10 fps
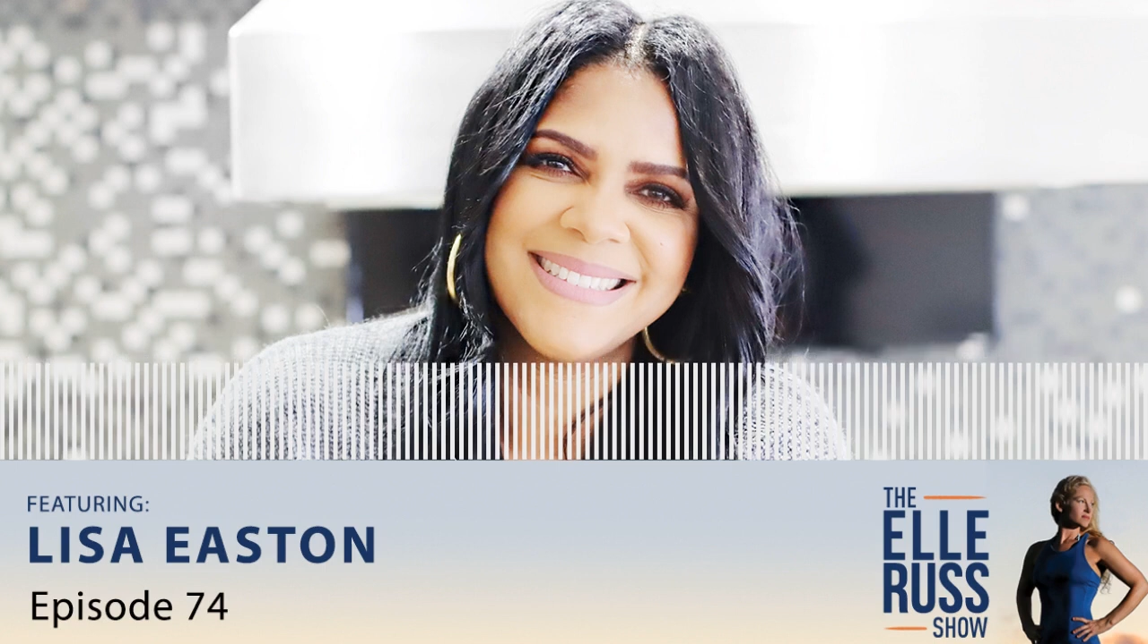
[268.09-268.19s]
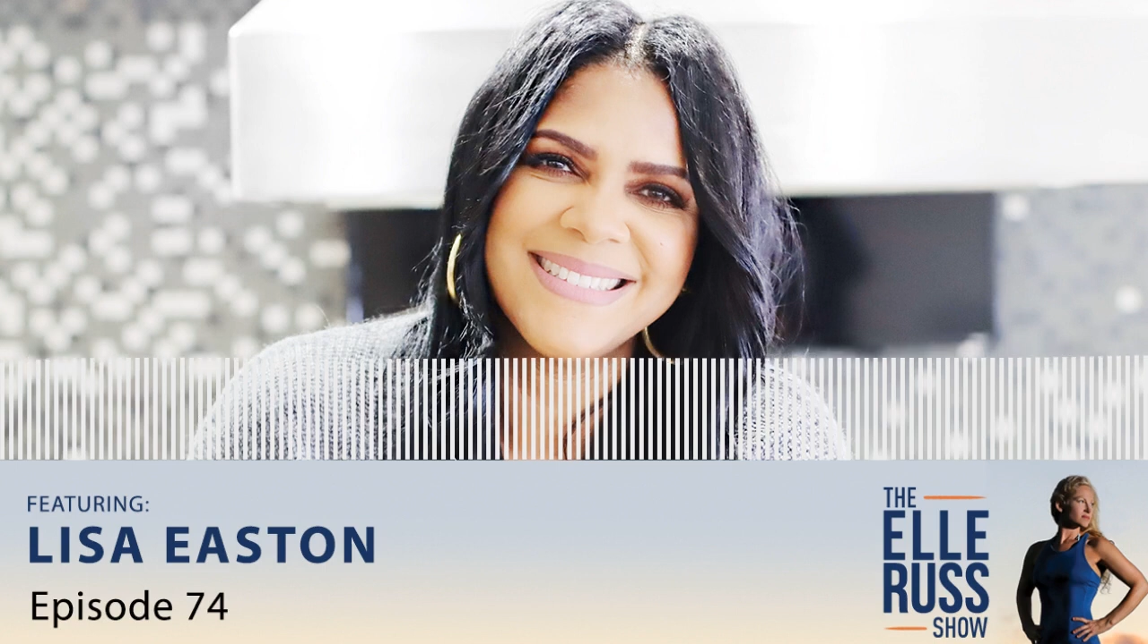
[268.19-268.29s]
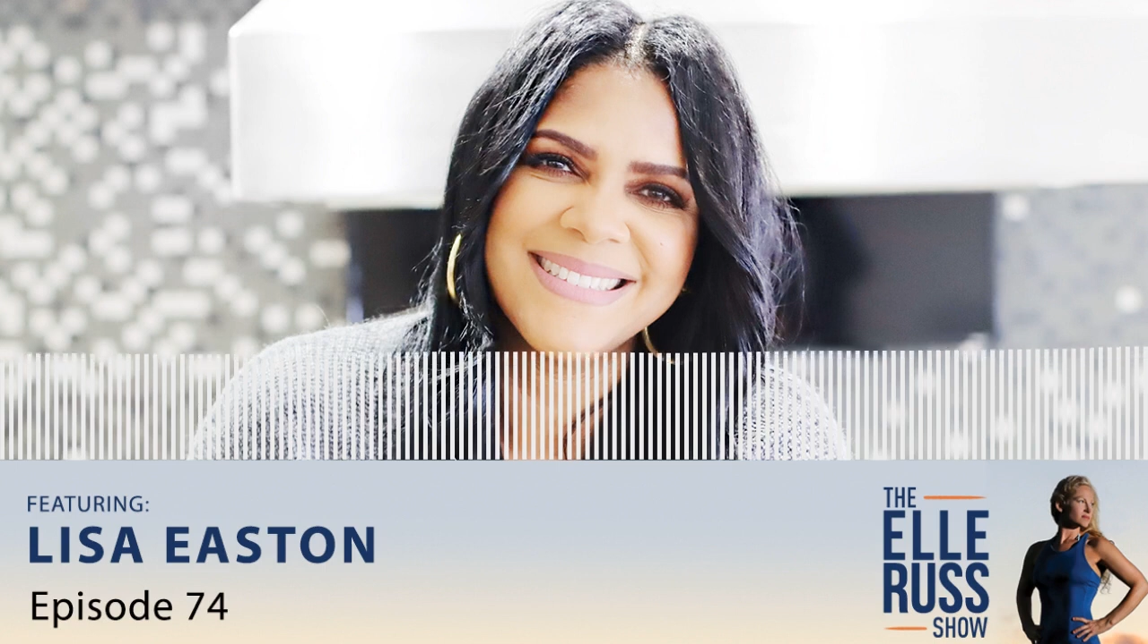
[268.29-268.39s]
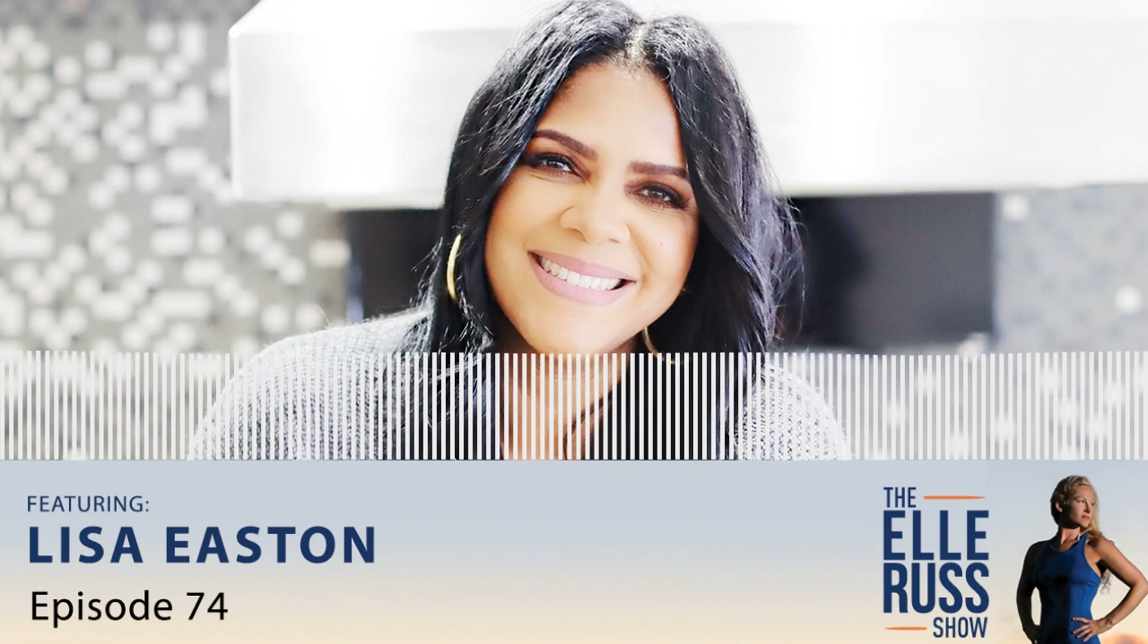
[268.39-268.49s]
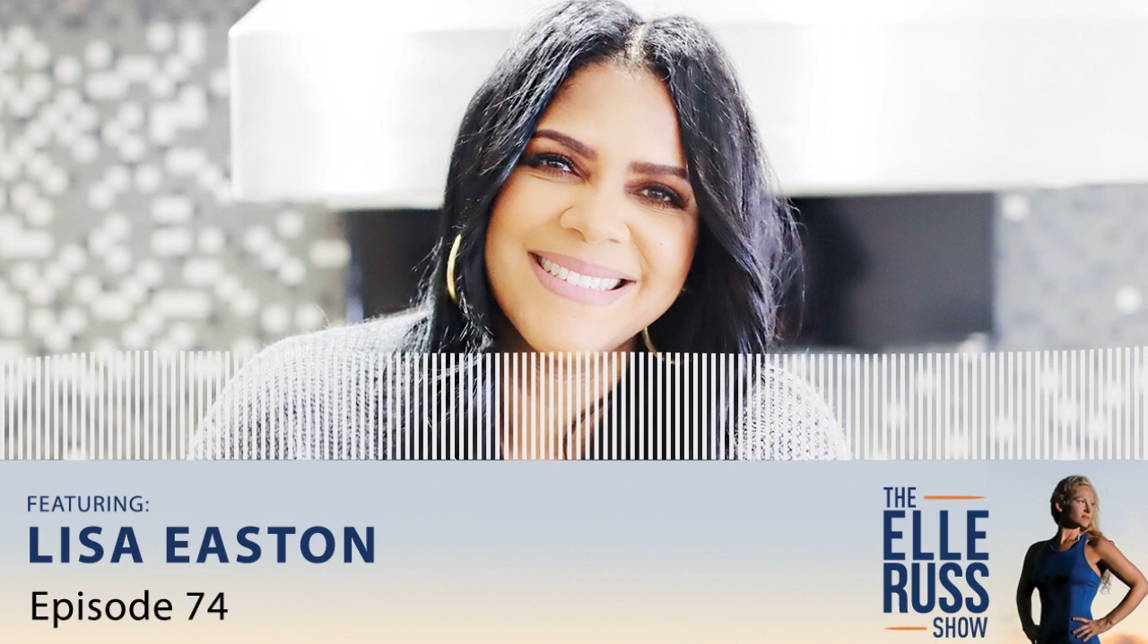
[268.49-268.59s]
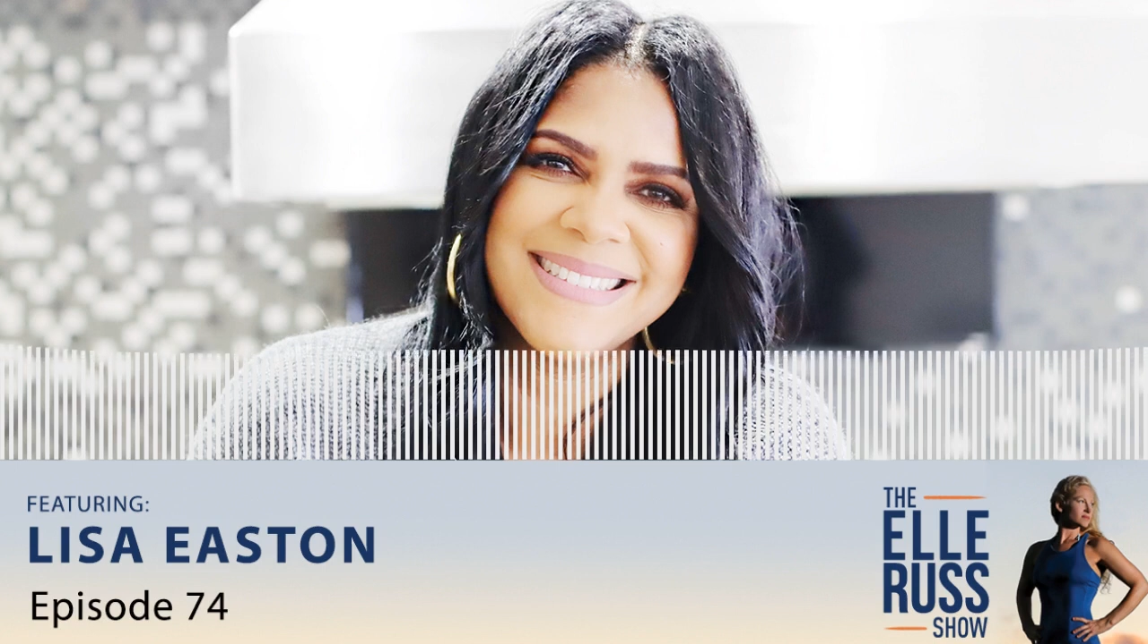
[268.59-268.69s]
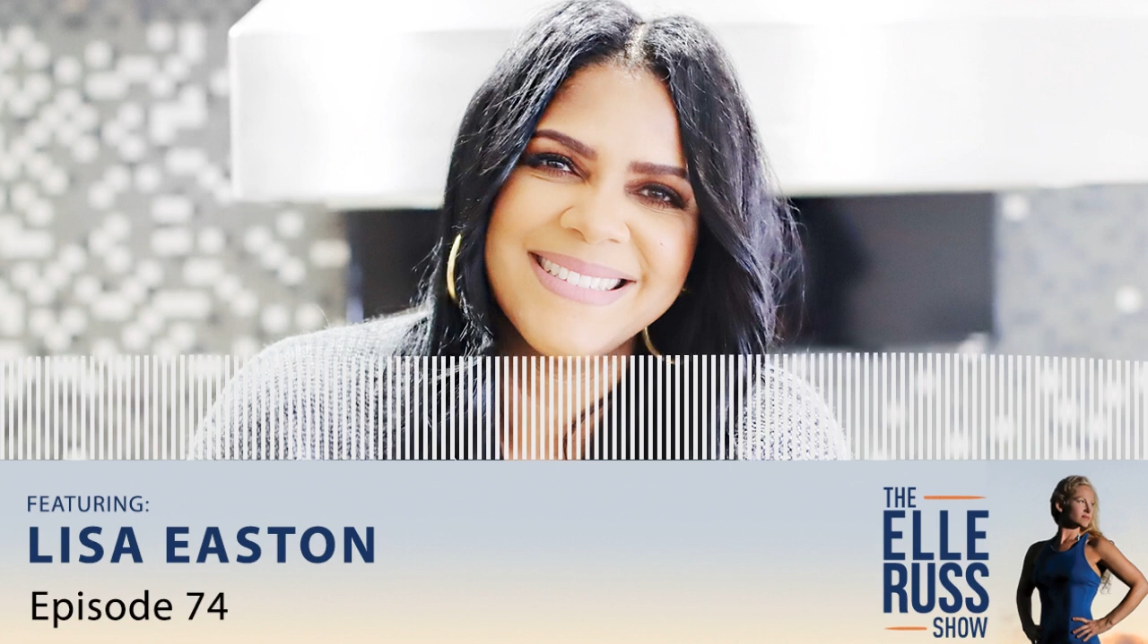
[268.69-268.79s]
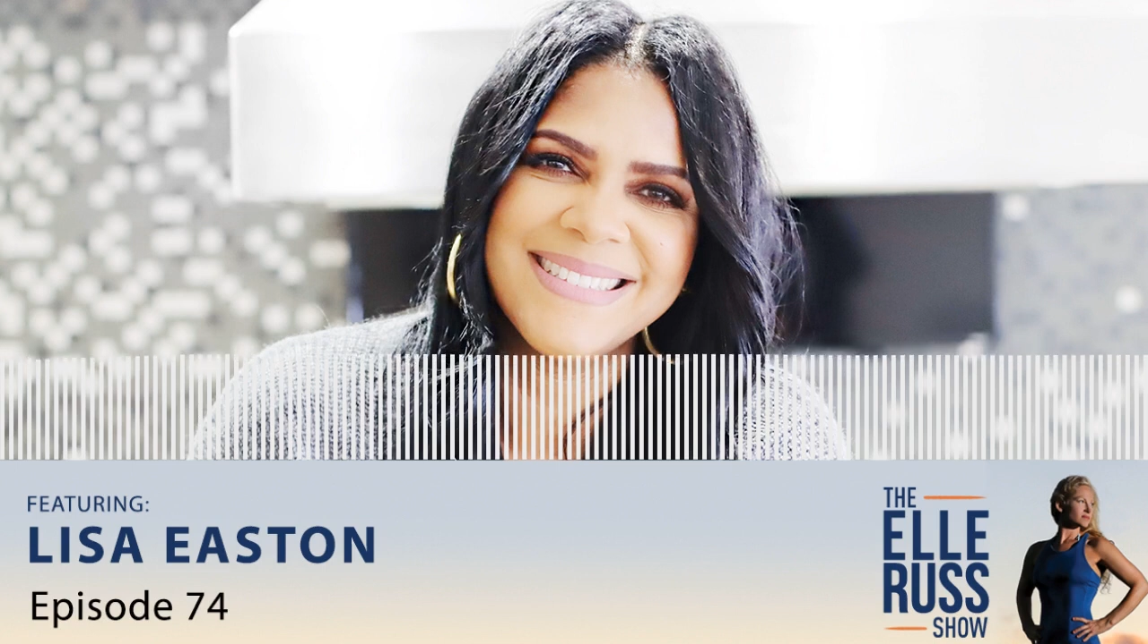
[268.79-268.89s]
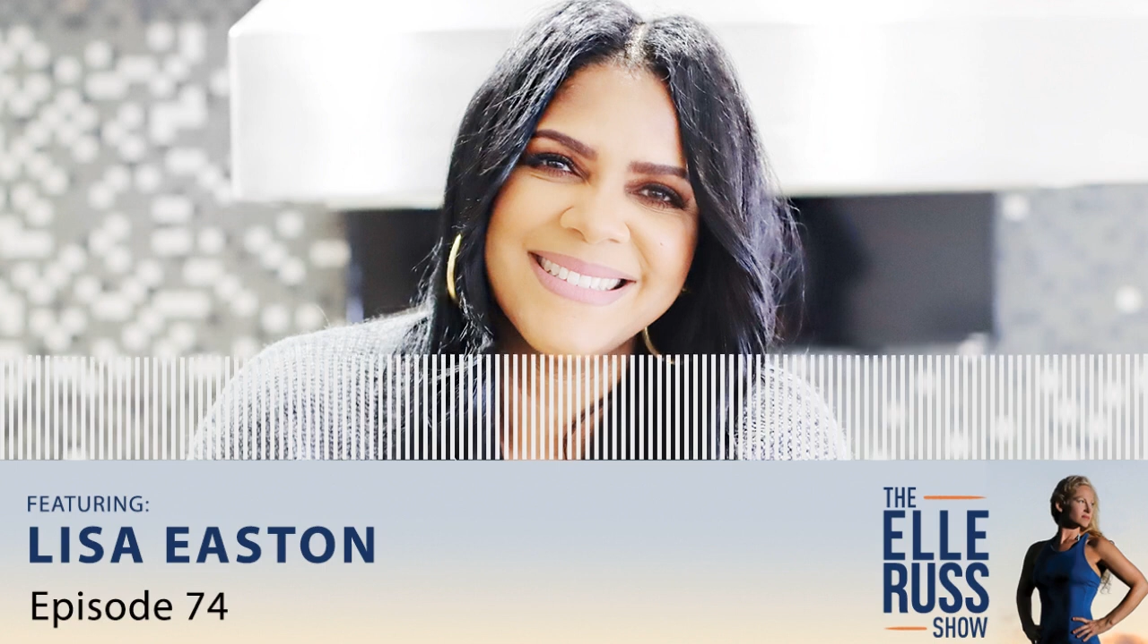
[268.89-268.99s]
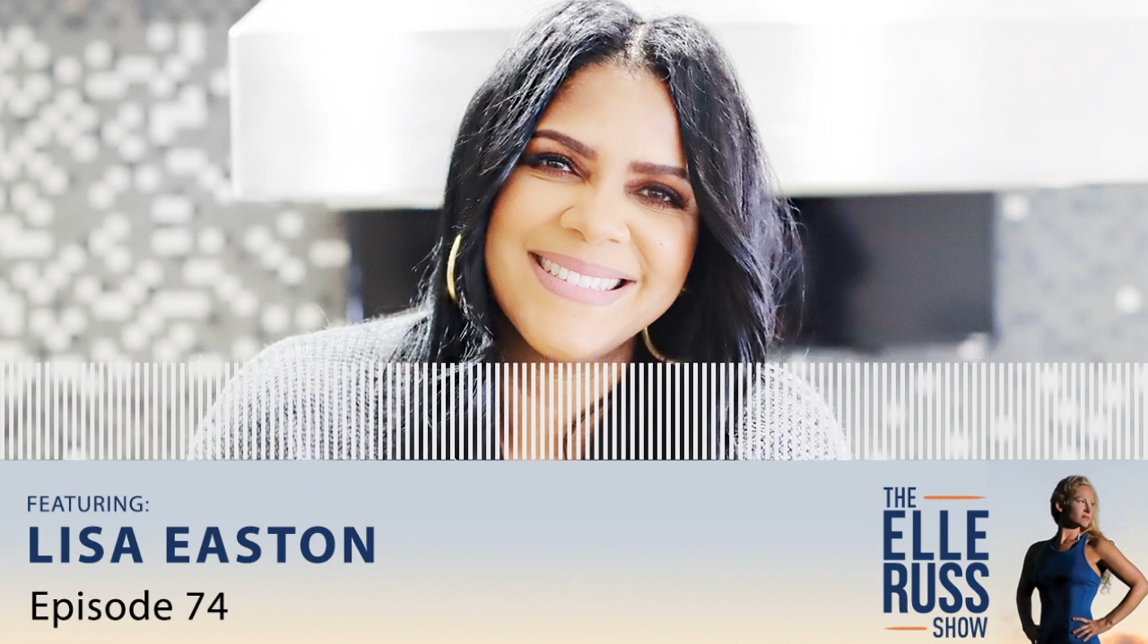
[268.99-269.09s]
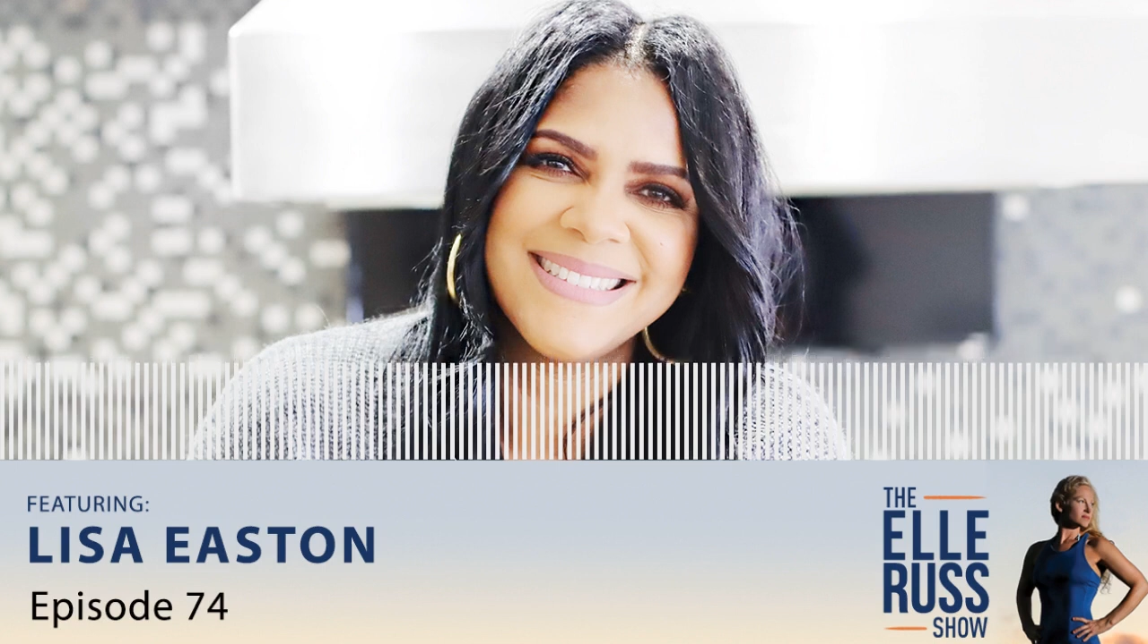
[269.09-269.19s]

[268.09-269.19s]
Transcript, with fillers: single parents.